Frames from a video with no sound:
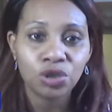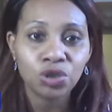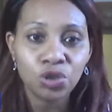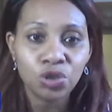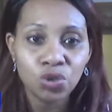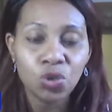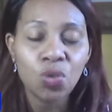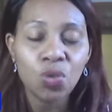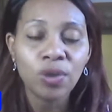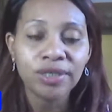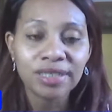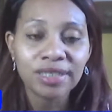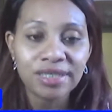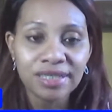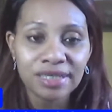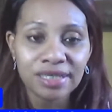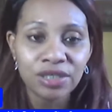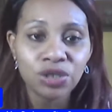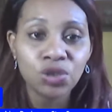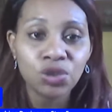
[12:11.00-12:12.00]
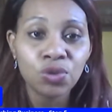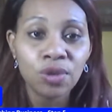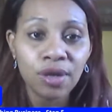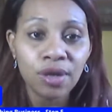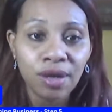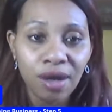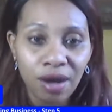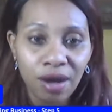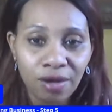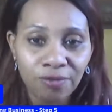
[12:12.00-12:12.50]
Do what it is you
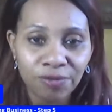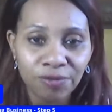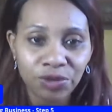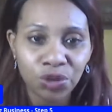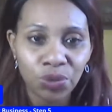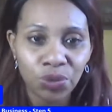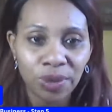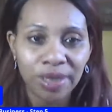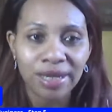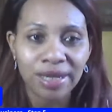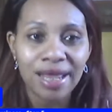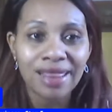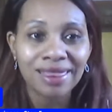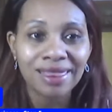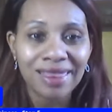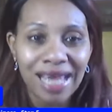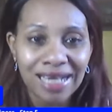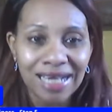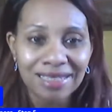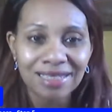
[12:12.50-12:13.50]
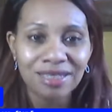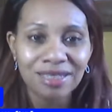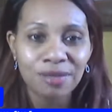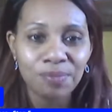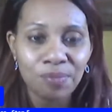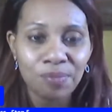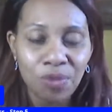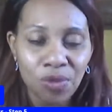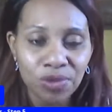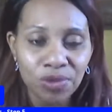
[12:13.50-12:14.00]
love doing. That's the
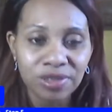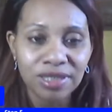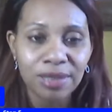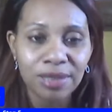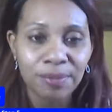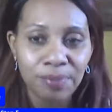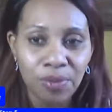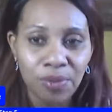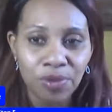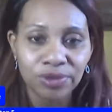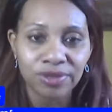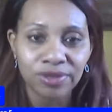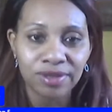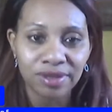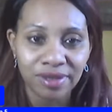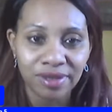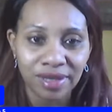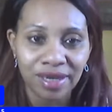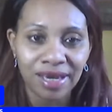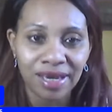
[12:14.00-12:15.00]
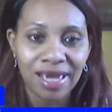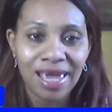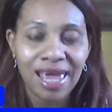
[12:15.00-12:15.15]
most important thing.